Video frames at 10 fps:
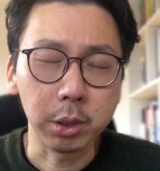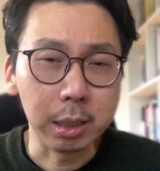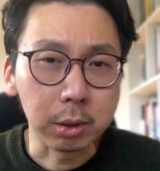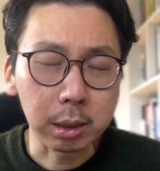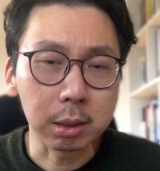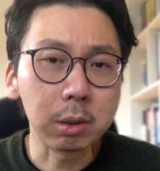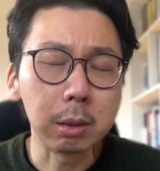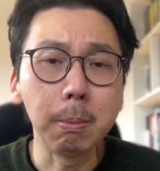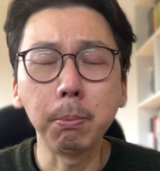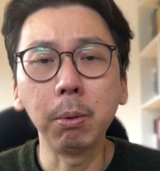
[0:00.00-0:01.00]
It's just a
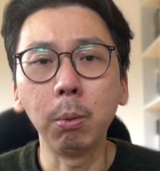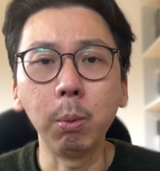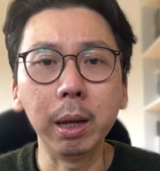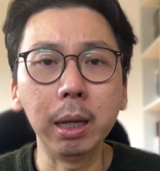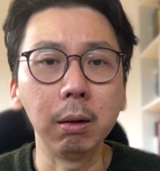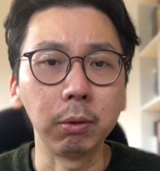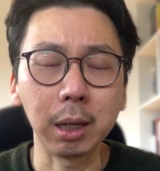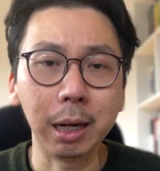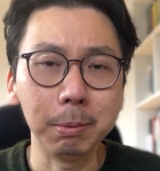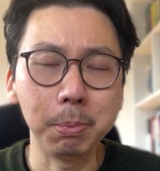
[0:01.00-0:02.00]
simple way of
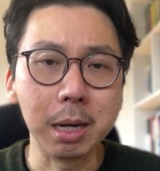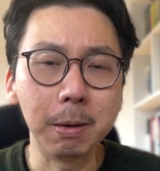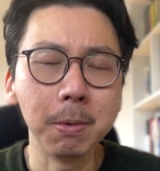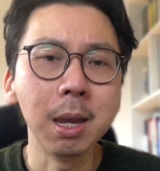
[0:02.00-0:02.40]
typing,